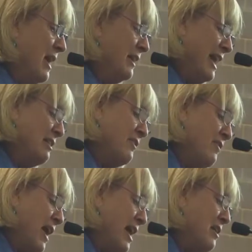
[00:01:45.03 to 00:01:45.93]
Let the
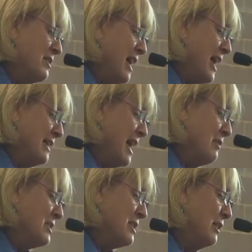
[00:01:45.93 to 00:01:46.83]
fire die down
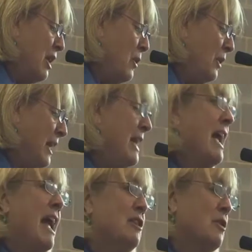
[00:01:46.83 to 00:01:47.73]
slowly
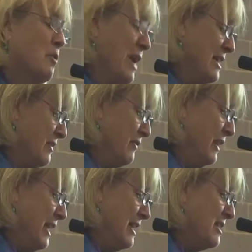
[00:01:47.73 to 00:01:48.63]
and gracefully,